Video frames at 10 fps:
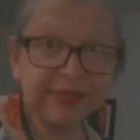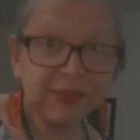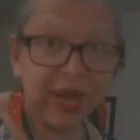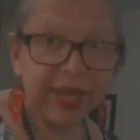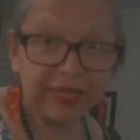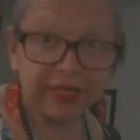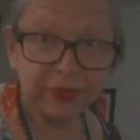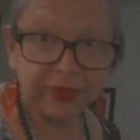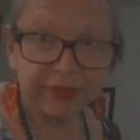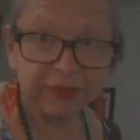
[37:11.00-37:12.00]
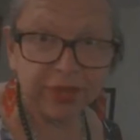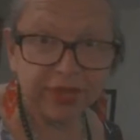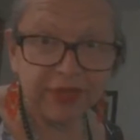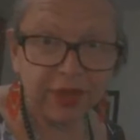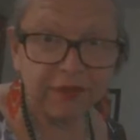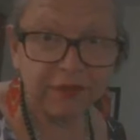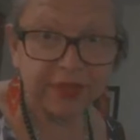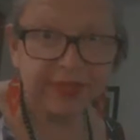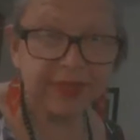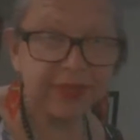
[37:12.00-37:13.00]
why he's doing press
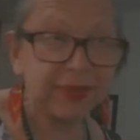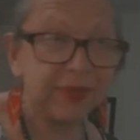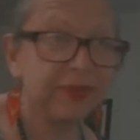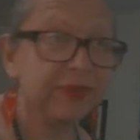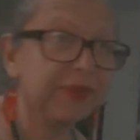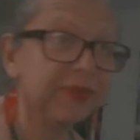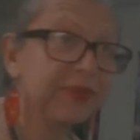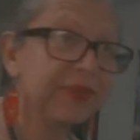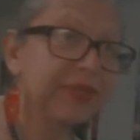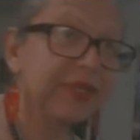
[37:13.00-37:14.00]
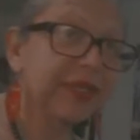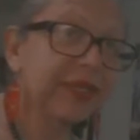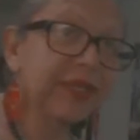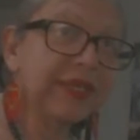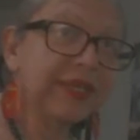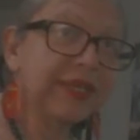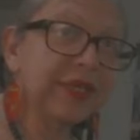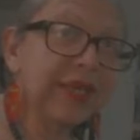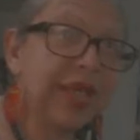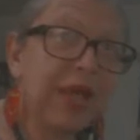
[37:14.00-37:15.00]
conference too. You
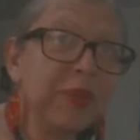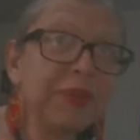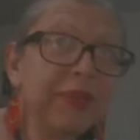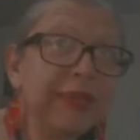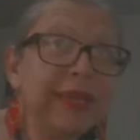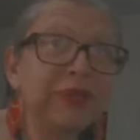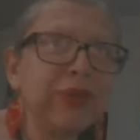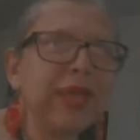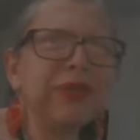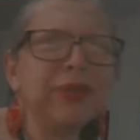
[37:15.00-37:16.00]
know, a lot of people are like trying to